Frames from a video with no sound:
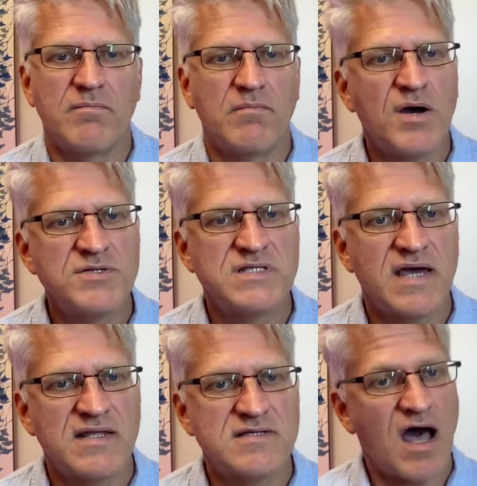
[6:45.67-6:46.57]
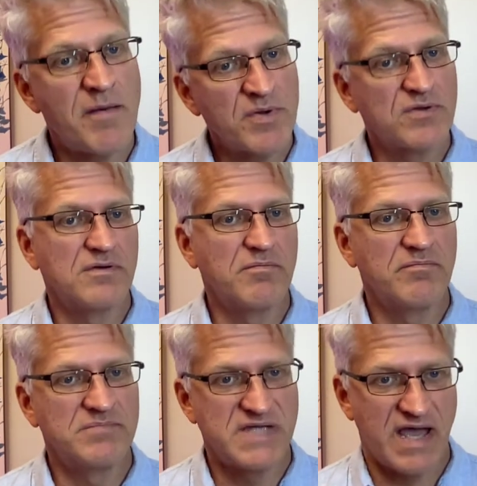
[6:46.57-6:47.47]
Most anatomical
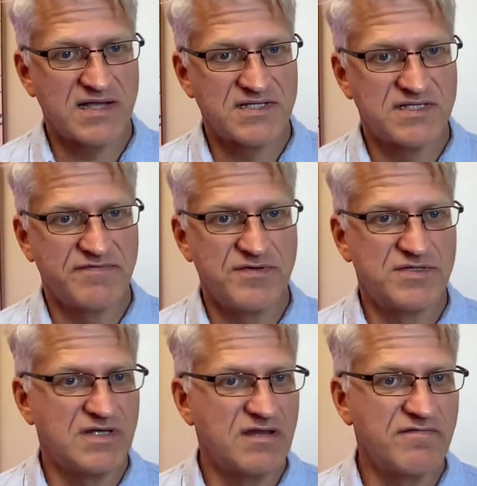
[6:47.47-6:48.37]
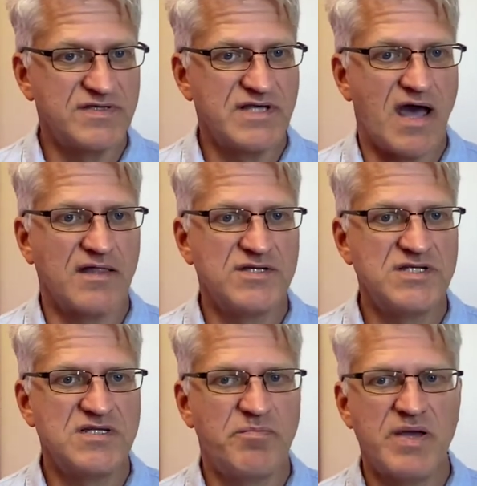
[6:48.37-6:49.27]
texts, if you study
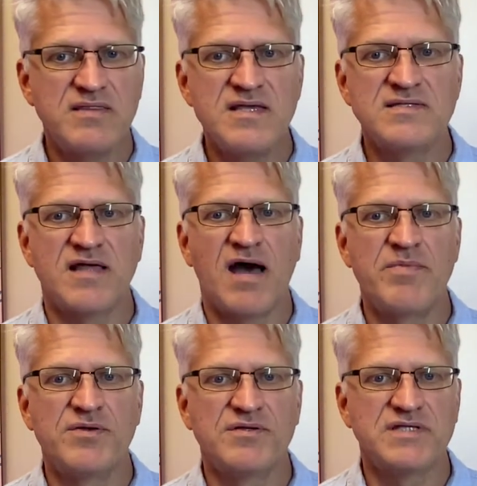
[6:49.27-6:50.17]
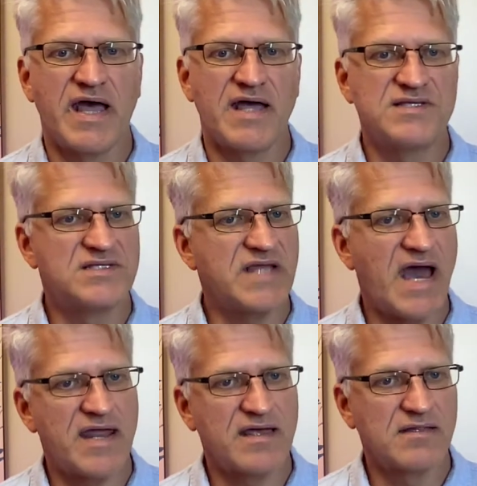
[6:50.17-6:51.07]
physiology, depict these lobules as
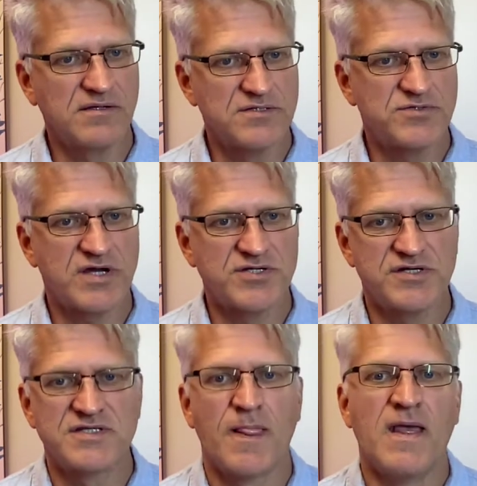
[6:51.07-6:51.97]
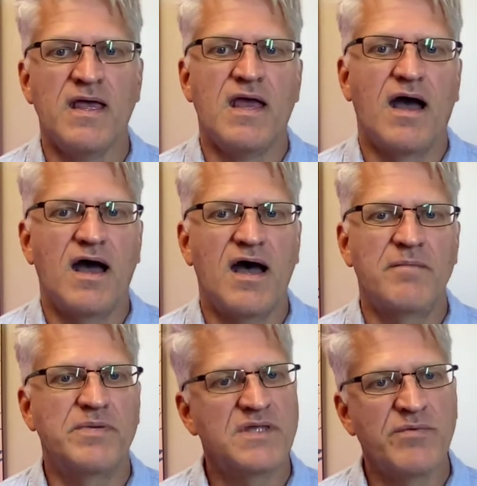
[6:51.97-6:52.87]
static little structures.
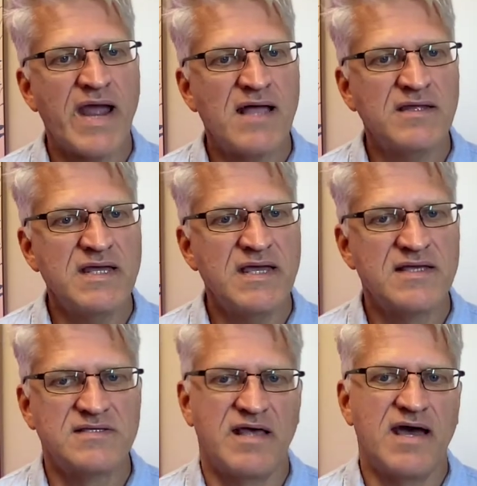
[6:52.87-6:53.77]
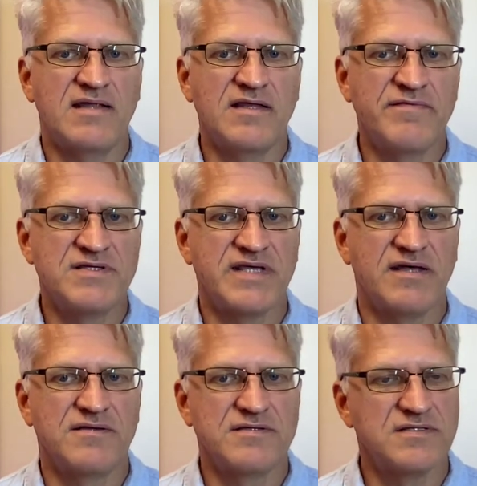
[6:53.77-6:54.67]
But the reality is that liver
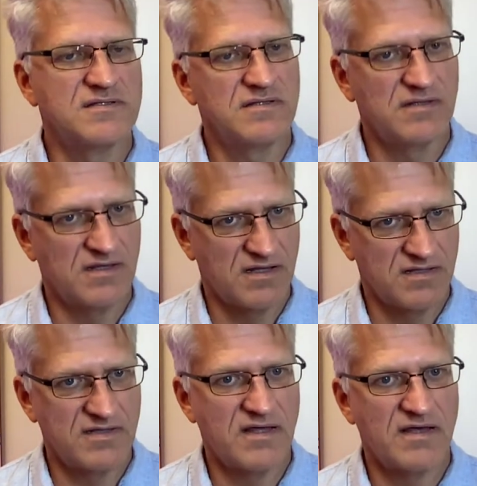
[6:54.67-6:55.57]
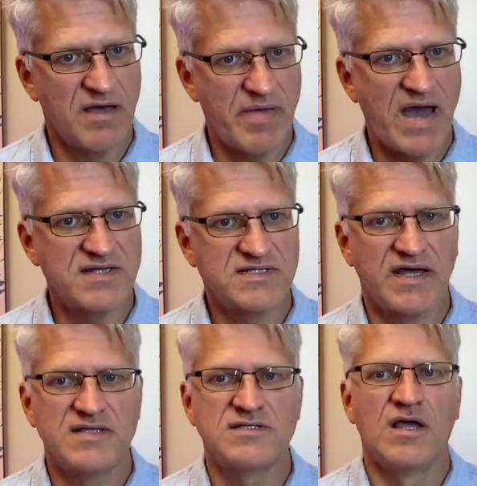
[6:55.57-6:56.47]
cells, the
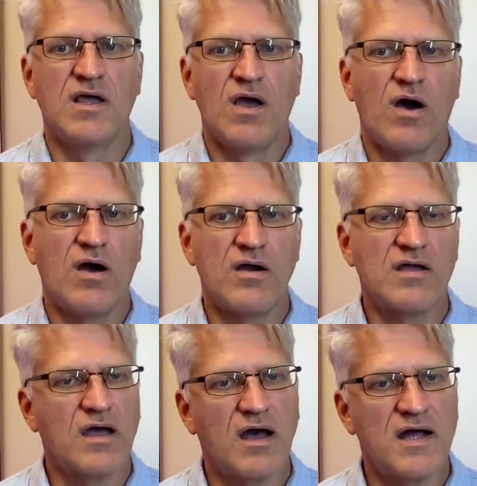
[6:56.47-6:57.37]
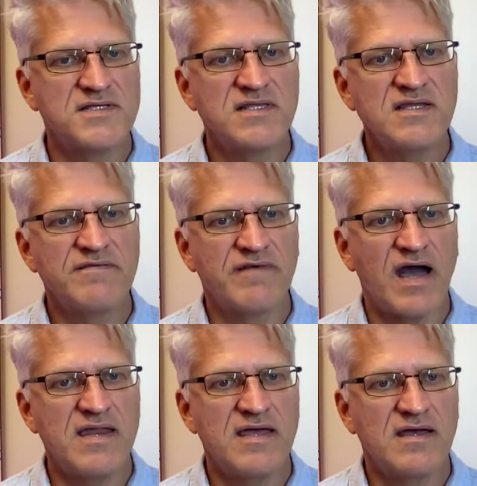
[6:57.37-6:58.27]
hepatocytes, are constantly
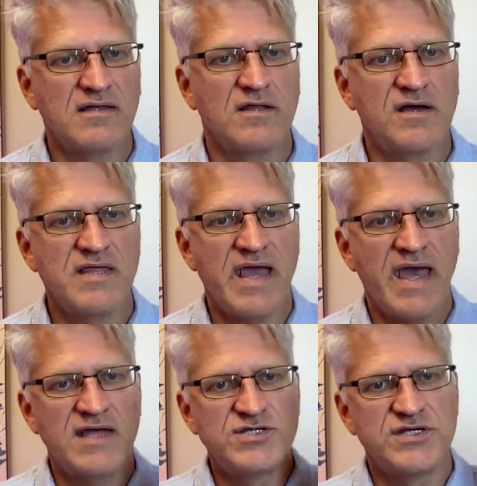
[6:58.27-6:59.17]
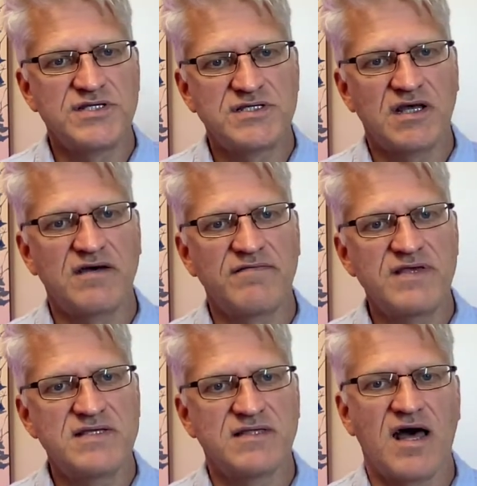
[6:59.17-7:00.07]
dividing along the edges of
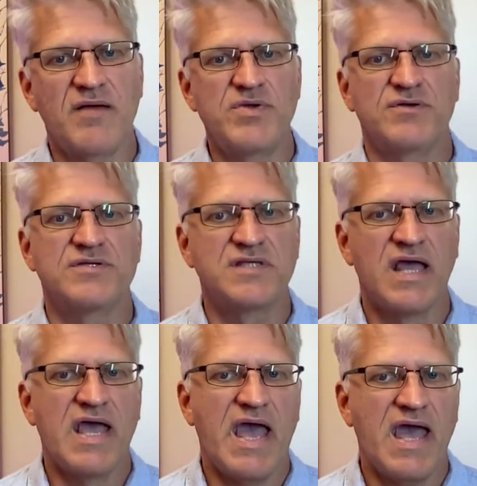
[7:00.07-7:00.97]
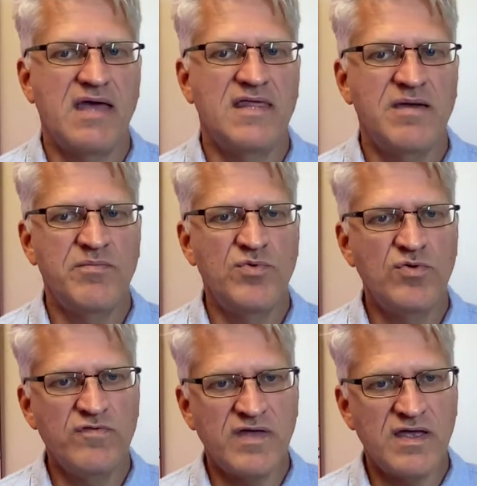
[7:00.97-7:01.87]
these lobules, and
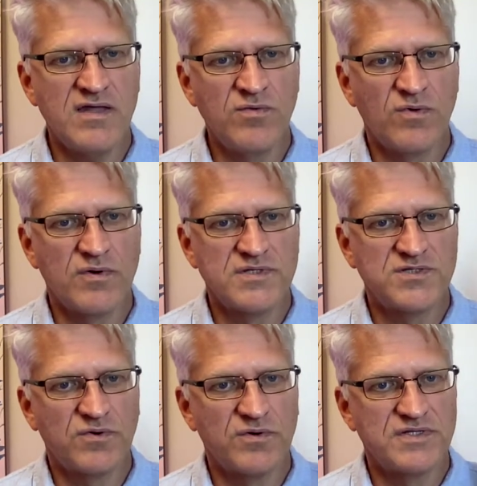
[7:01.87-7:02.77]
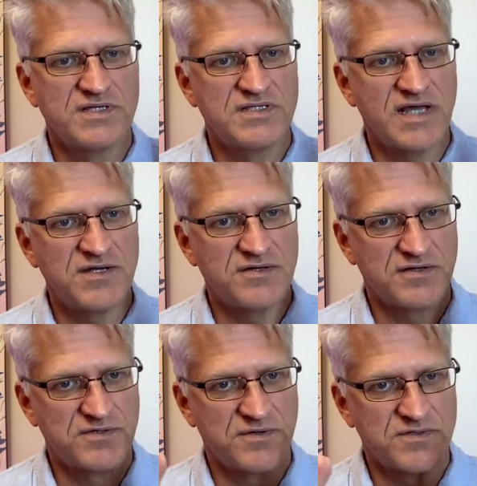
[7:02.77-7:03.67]
move inwards towards the
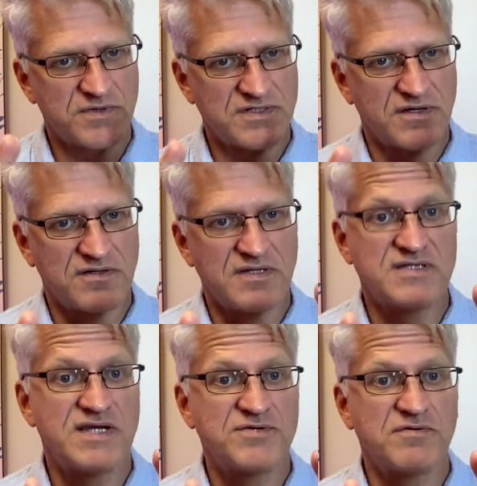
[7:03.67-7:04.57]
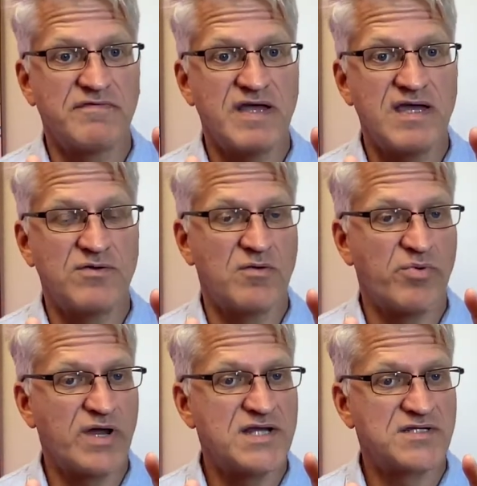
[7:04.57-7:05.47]
center, towards what's called the central vein, or a
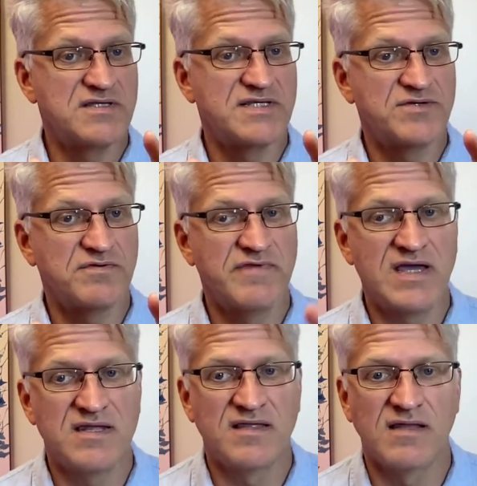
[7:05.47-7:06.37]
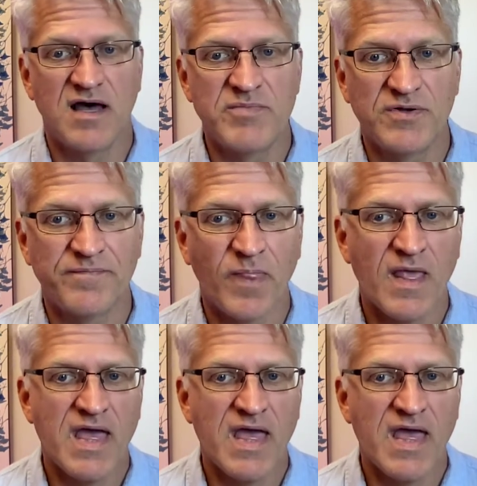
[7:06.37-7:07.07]
branch of the central vein in the lobule.